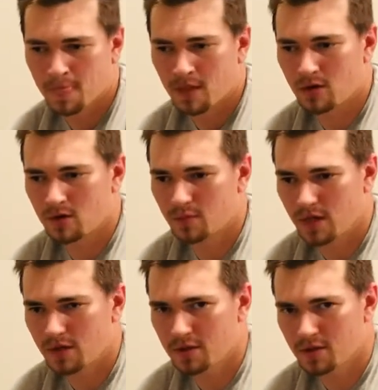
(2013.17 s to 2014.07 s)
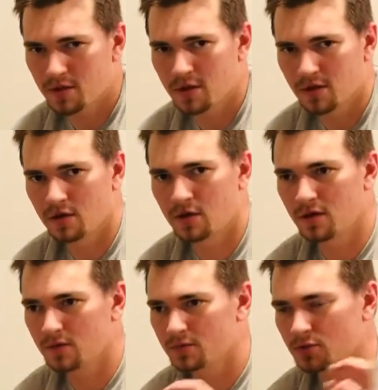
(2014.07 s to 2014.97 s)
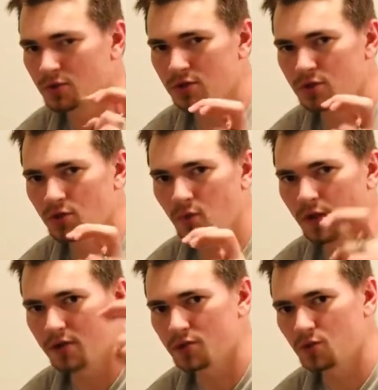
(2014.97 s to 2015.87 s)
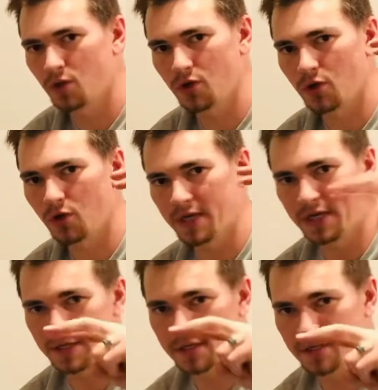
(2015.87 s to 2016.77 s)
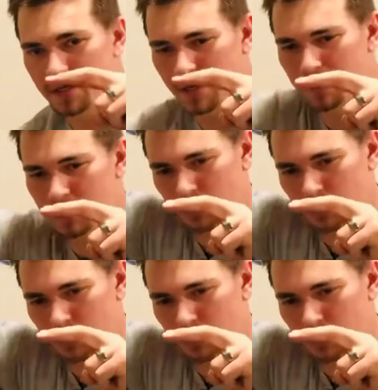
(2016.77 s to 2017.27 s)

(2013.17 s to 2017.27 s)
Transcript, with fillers: um, kind of thing. Um, so the two wires will go in and then